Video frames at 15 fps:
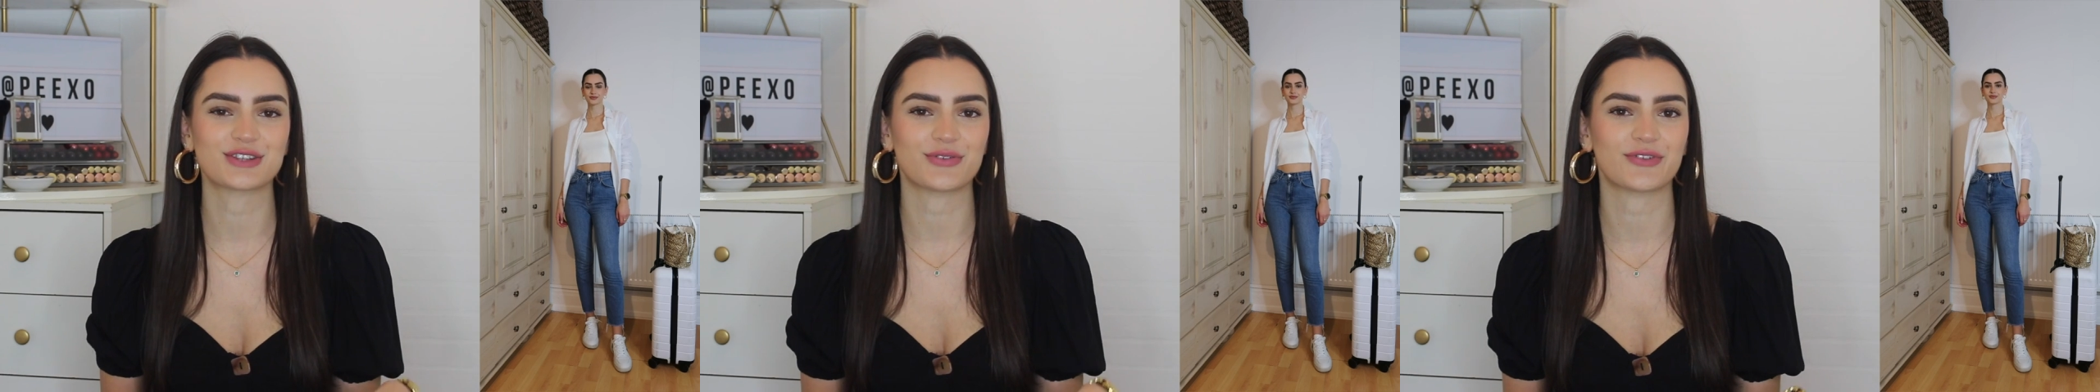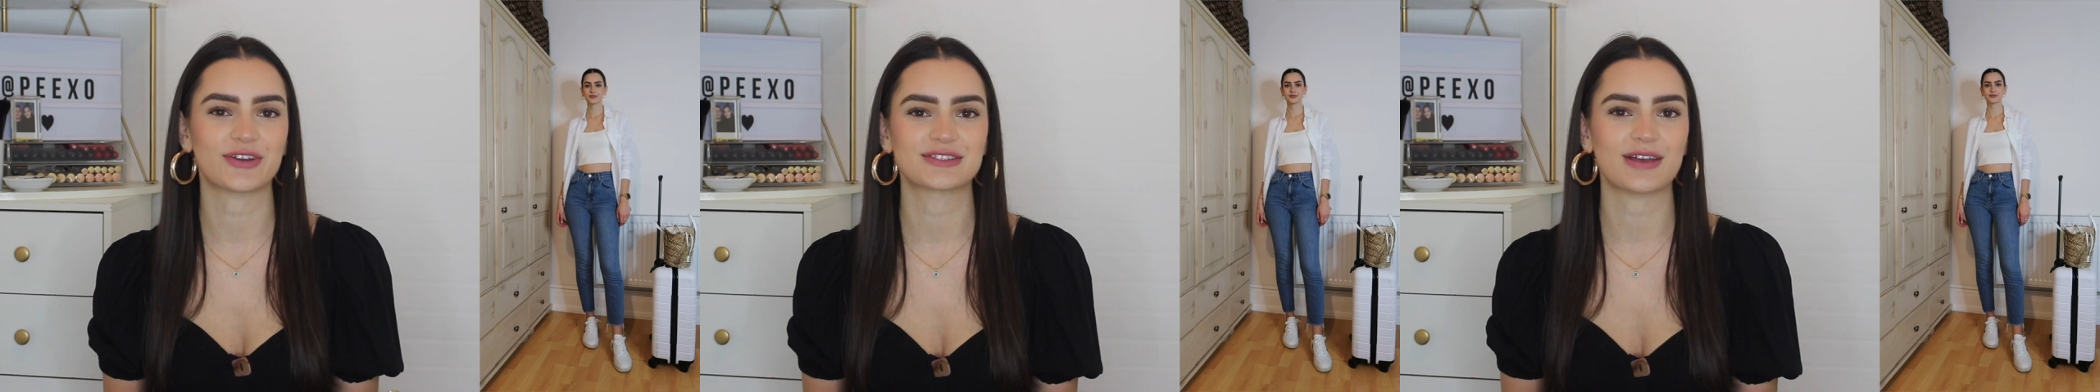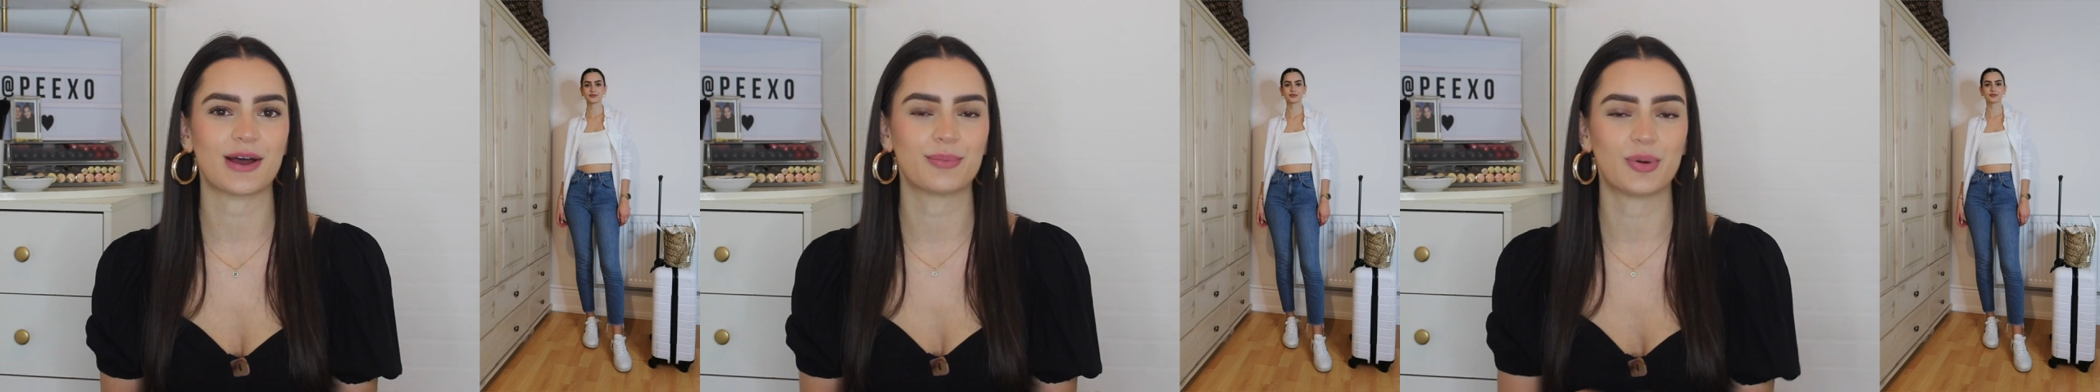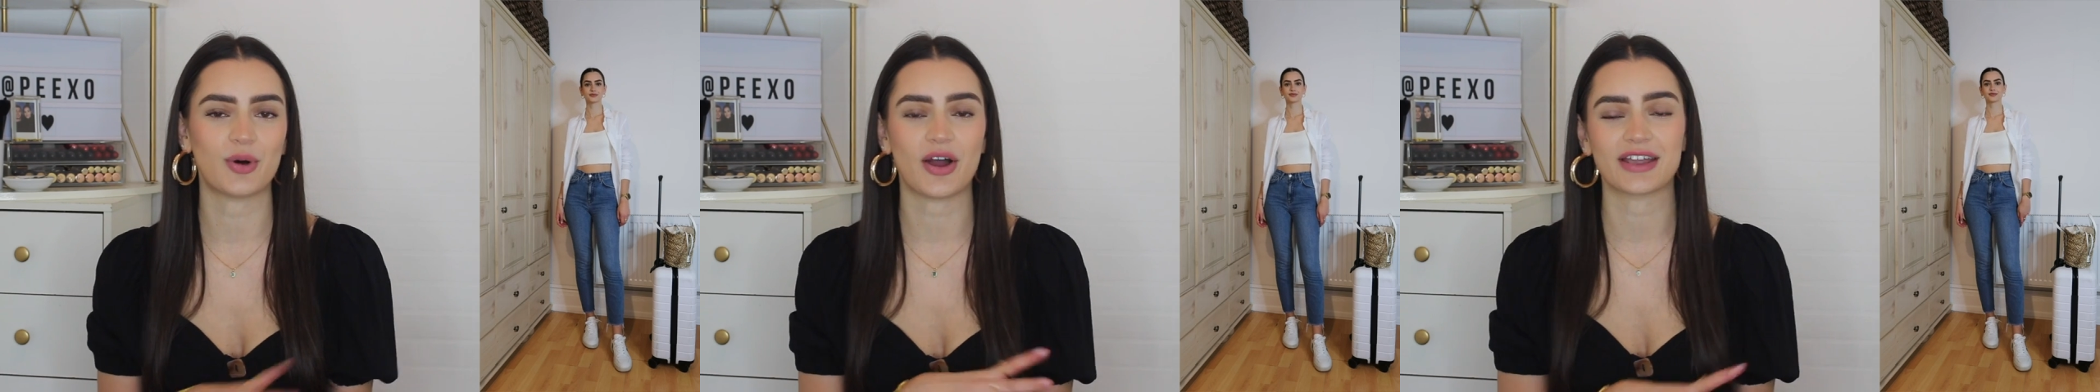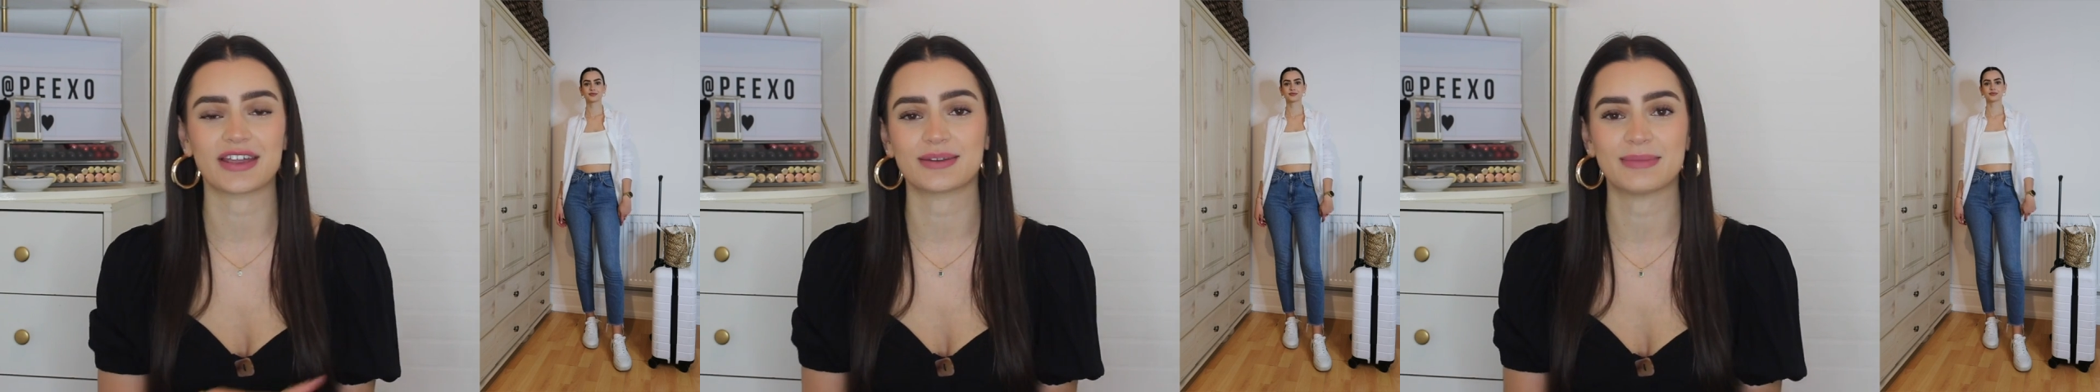So for example,
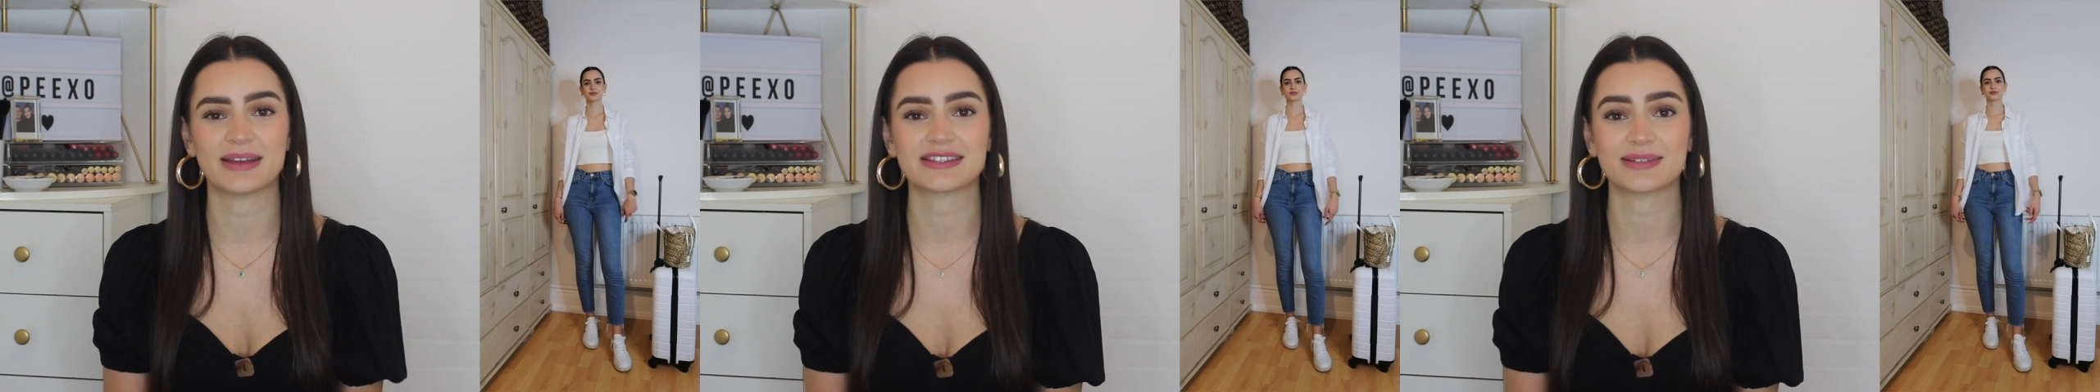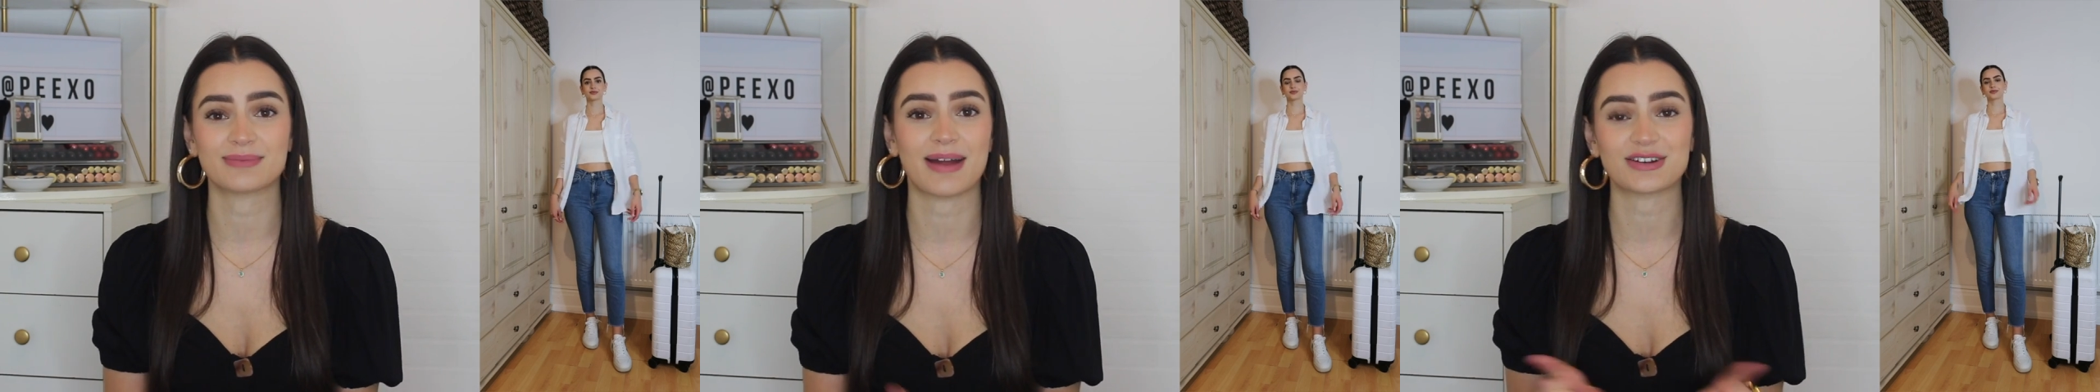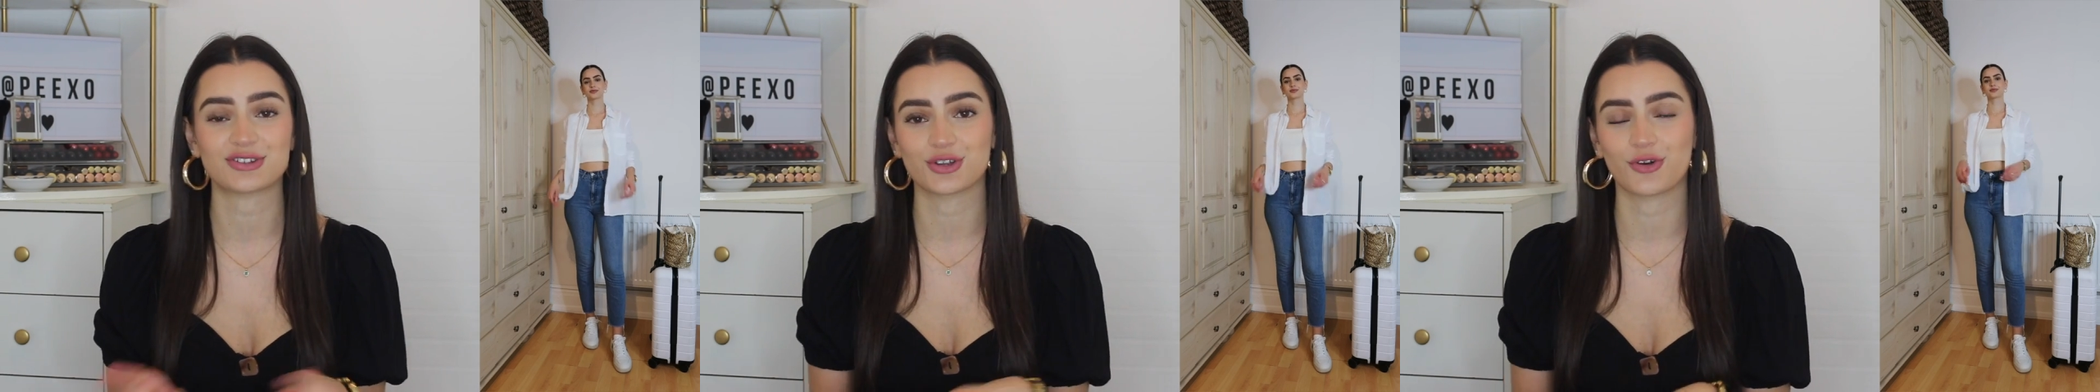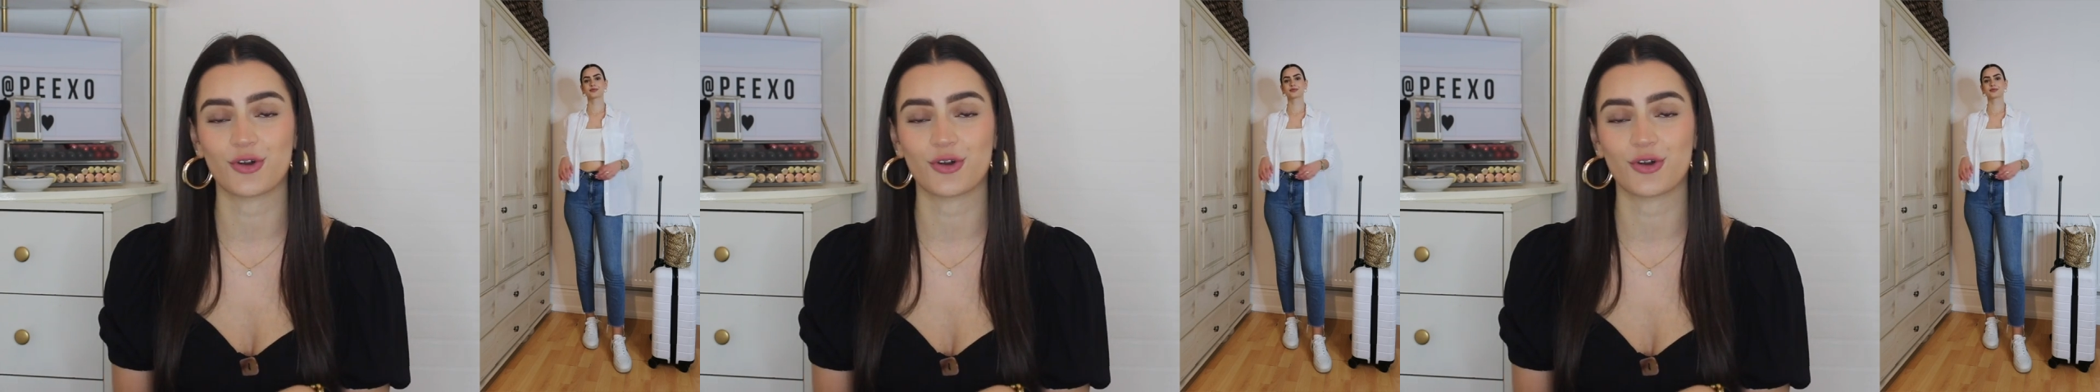I could mix and match the